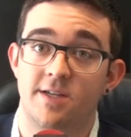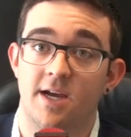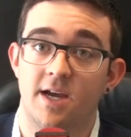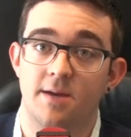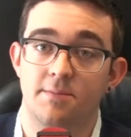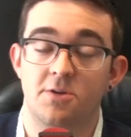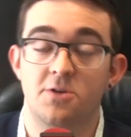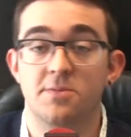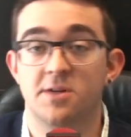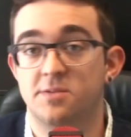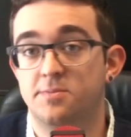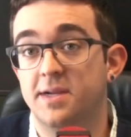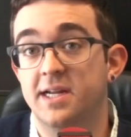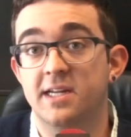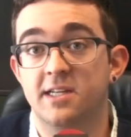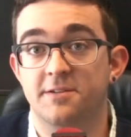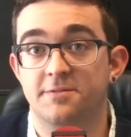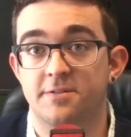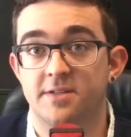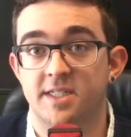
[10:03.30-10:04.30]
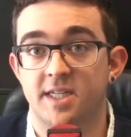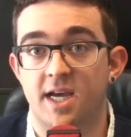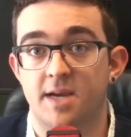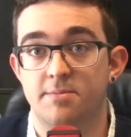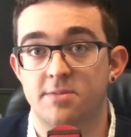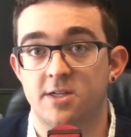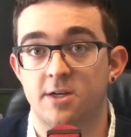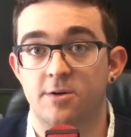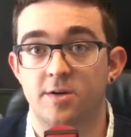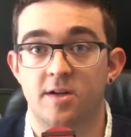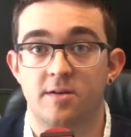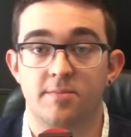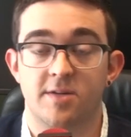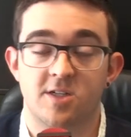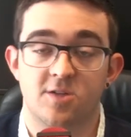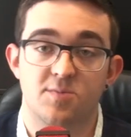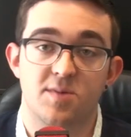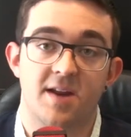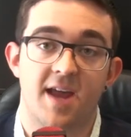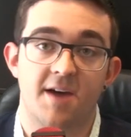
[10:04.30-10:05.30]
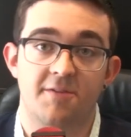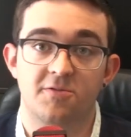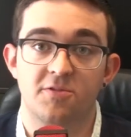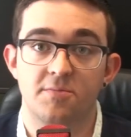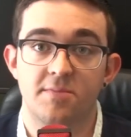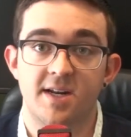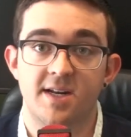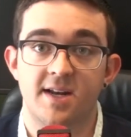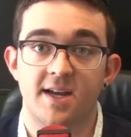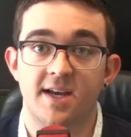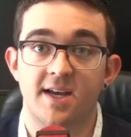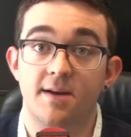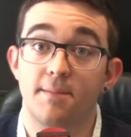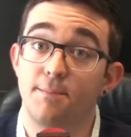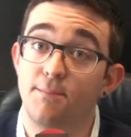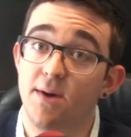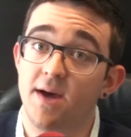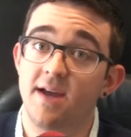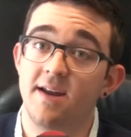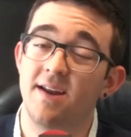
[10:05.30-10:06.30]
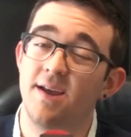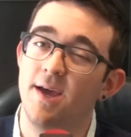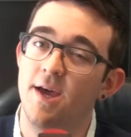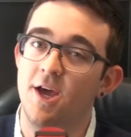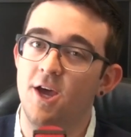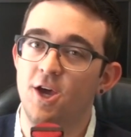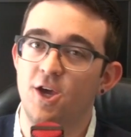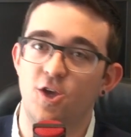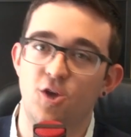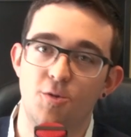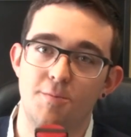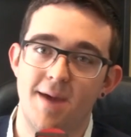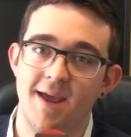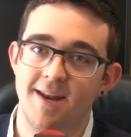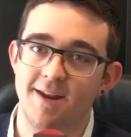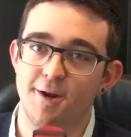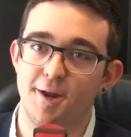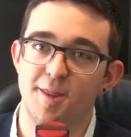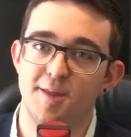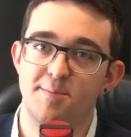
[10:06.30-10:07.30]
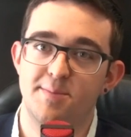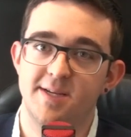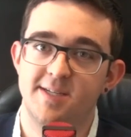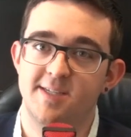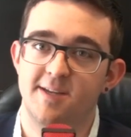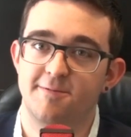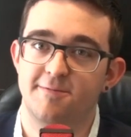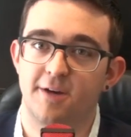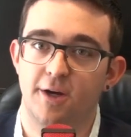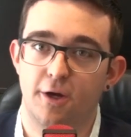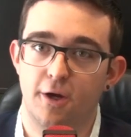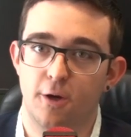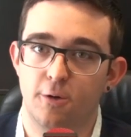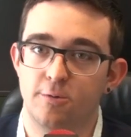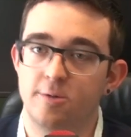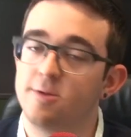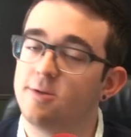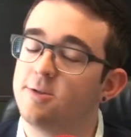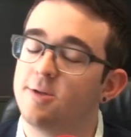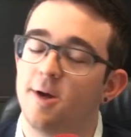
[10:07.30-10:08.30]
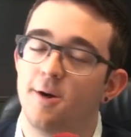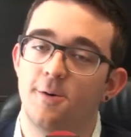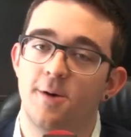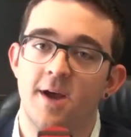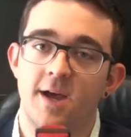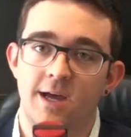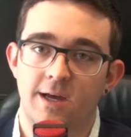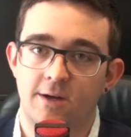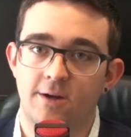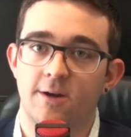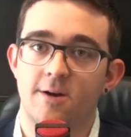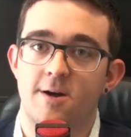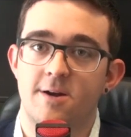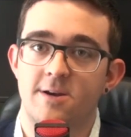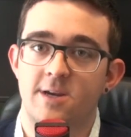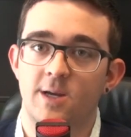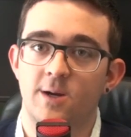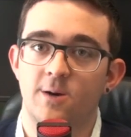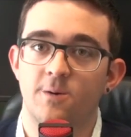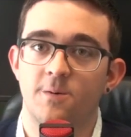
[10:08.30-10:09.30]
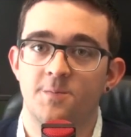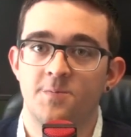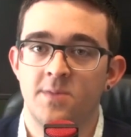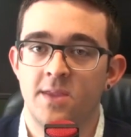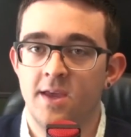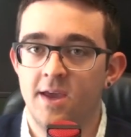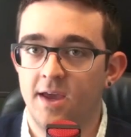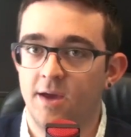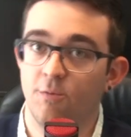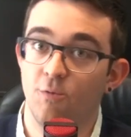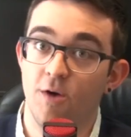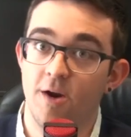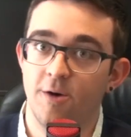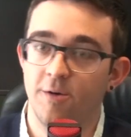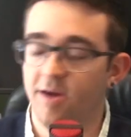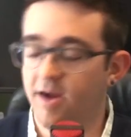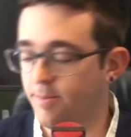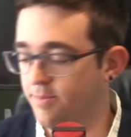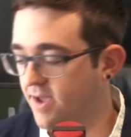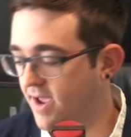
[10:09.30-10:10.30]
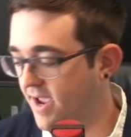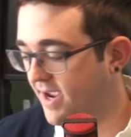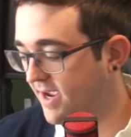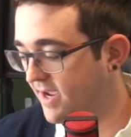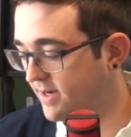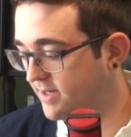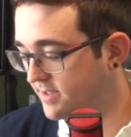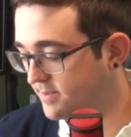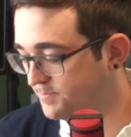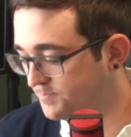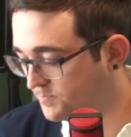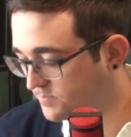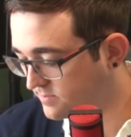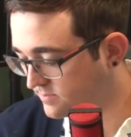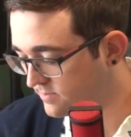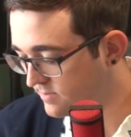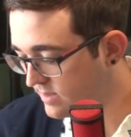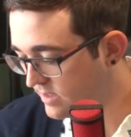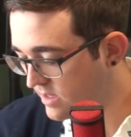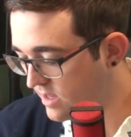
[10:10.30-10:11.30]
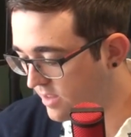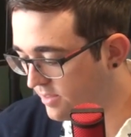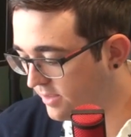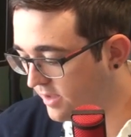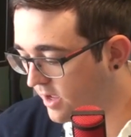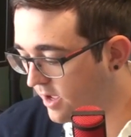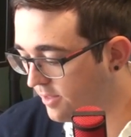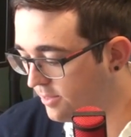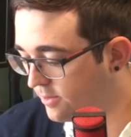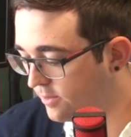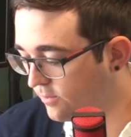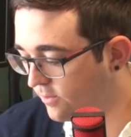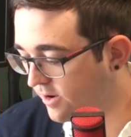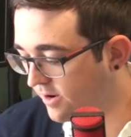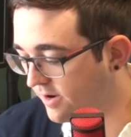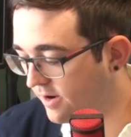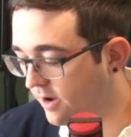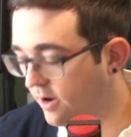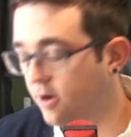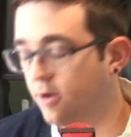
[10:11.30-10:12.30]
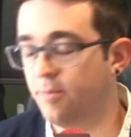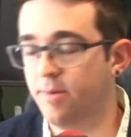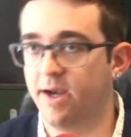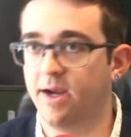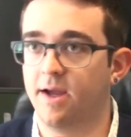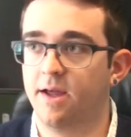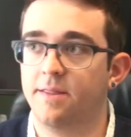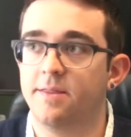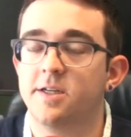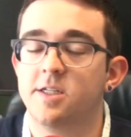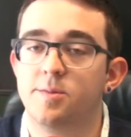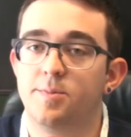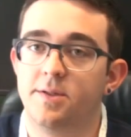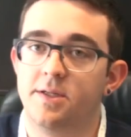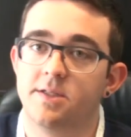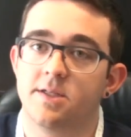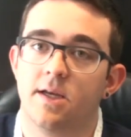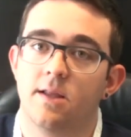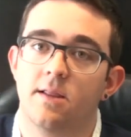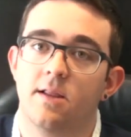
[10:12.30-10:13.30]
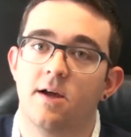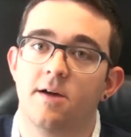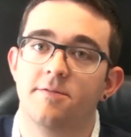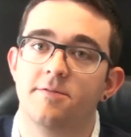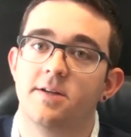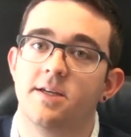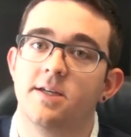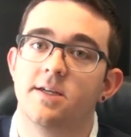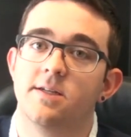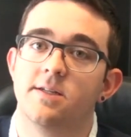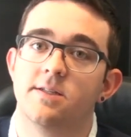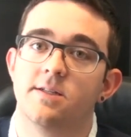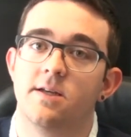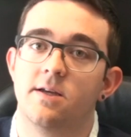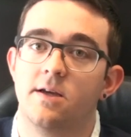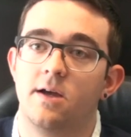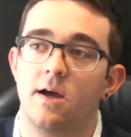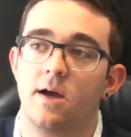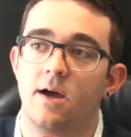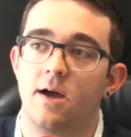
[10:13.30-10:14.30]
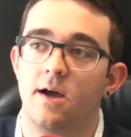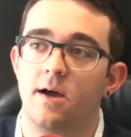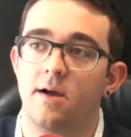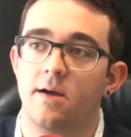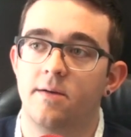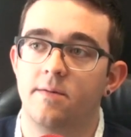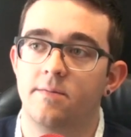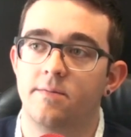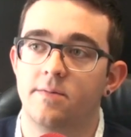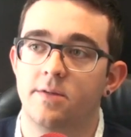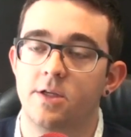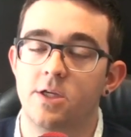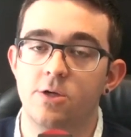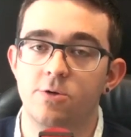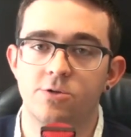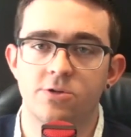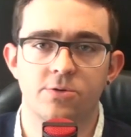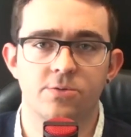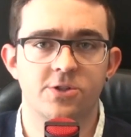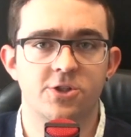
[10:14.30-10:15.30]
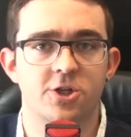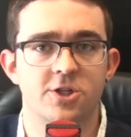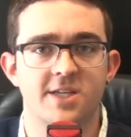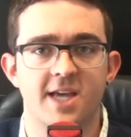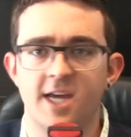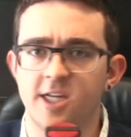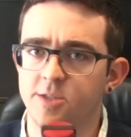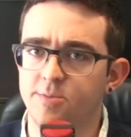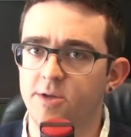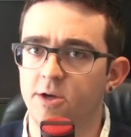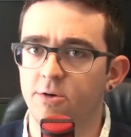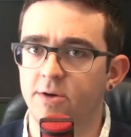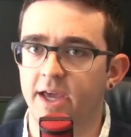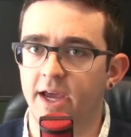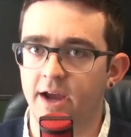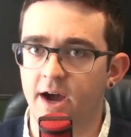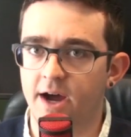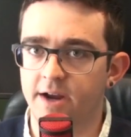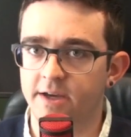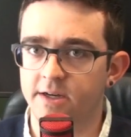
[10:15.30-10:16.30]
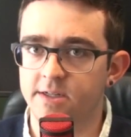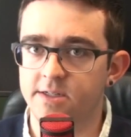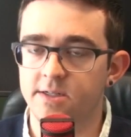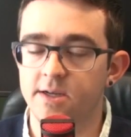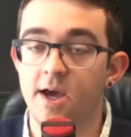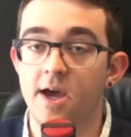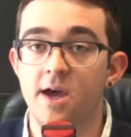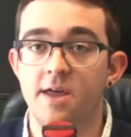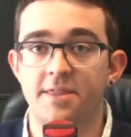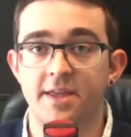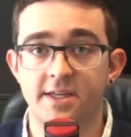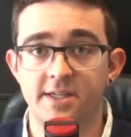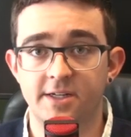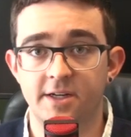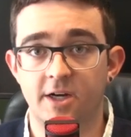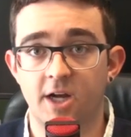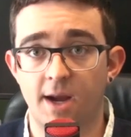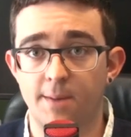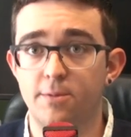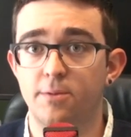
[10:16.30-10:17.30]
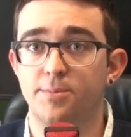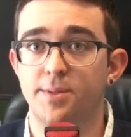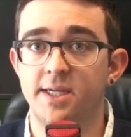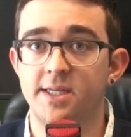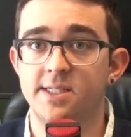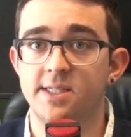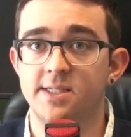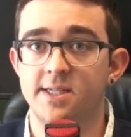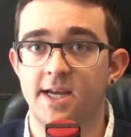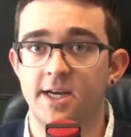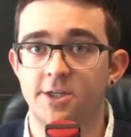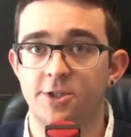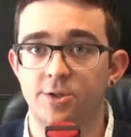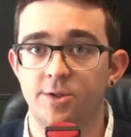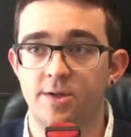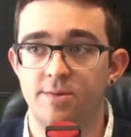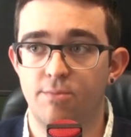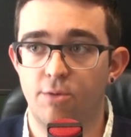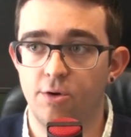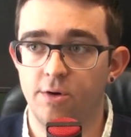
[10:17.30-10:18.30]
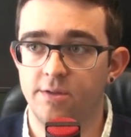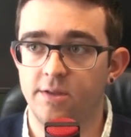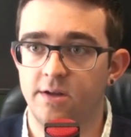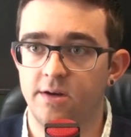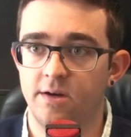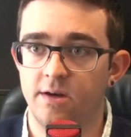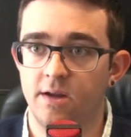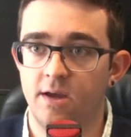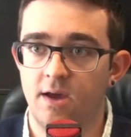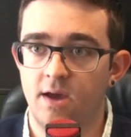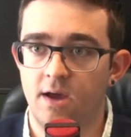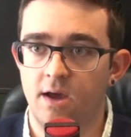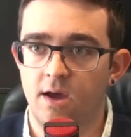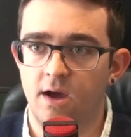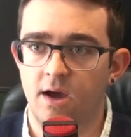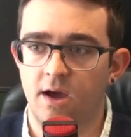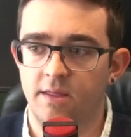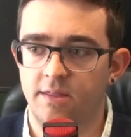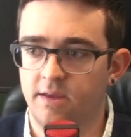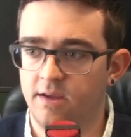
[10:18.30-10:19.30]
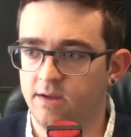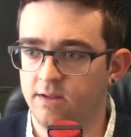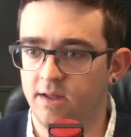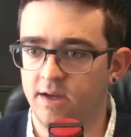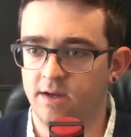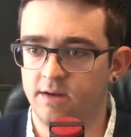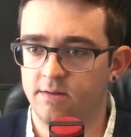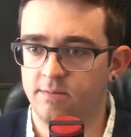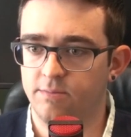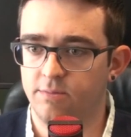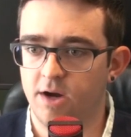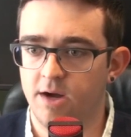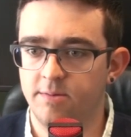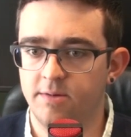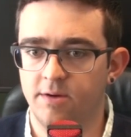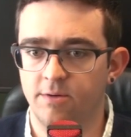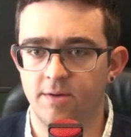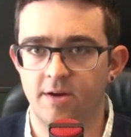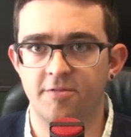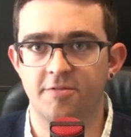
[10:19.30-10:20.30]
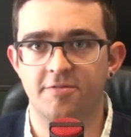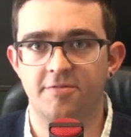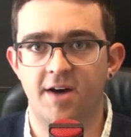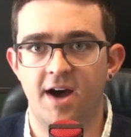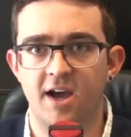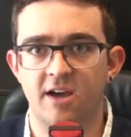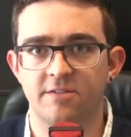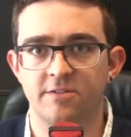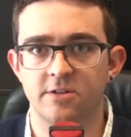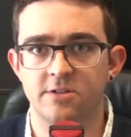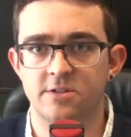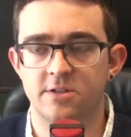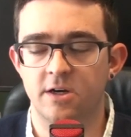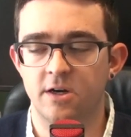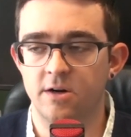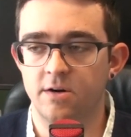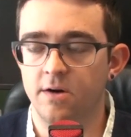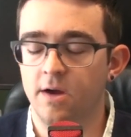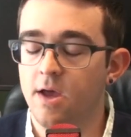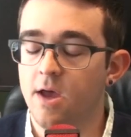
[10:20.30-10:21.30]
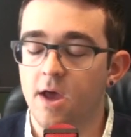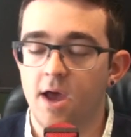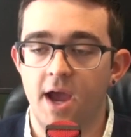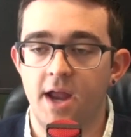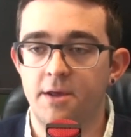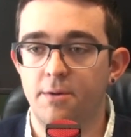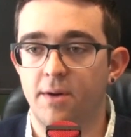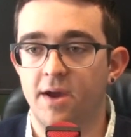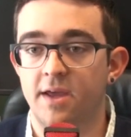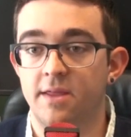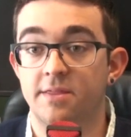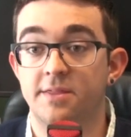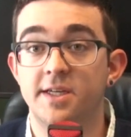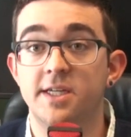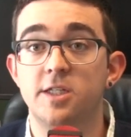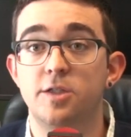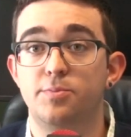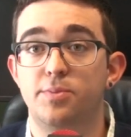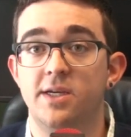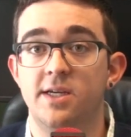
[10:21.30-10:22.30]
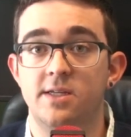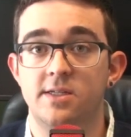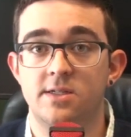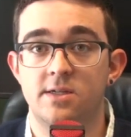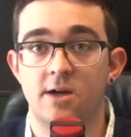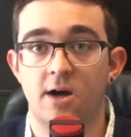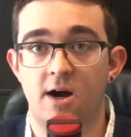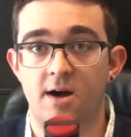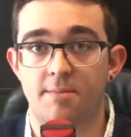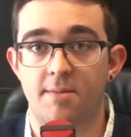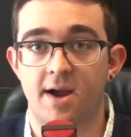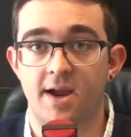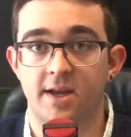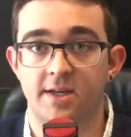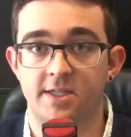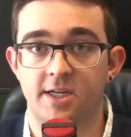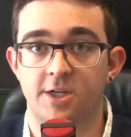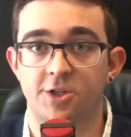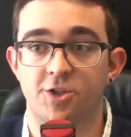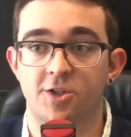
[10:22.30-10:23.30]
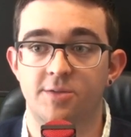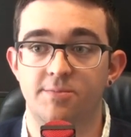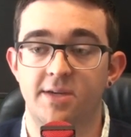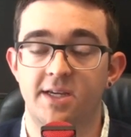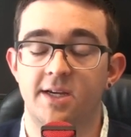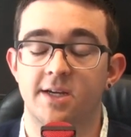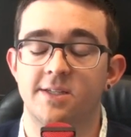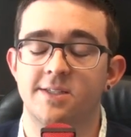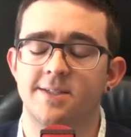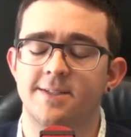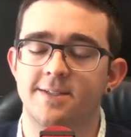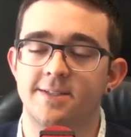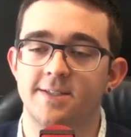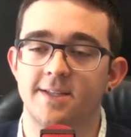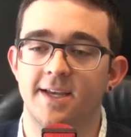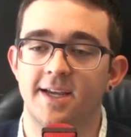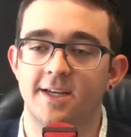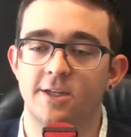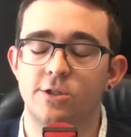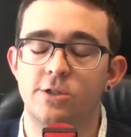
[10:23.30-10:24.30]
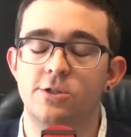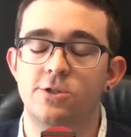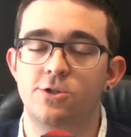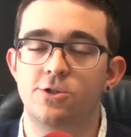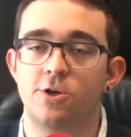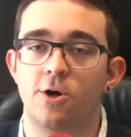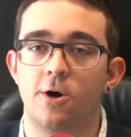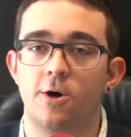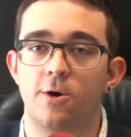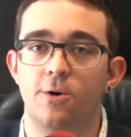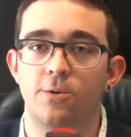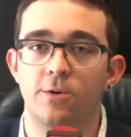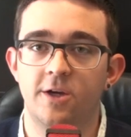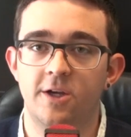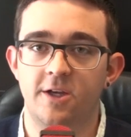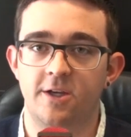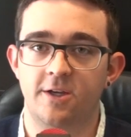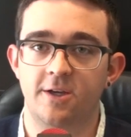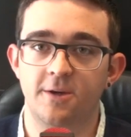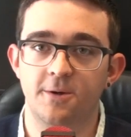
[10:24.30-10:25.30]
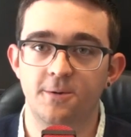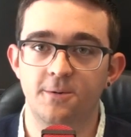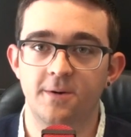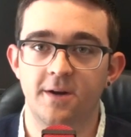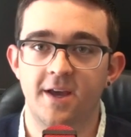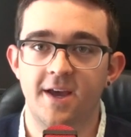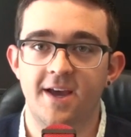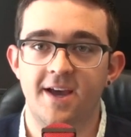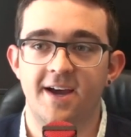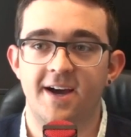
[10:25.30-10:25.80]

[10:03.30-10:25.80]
Time. You must be in a different time zone and must have been after midnight, but you made it on the Pacific Coast, so good on you, runner up. And the other one, oh my god, this piece I loved, is uh, the user was just SBO Chaotix. They did a couple pieces actually, more than, I think like probably around five or so. Anyway, this piece caught my attention because it is like so cute.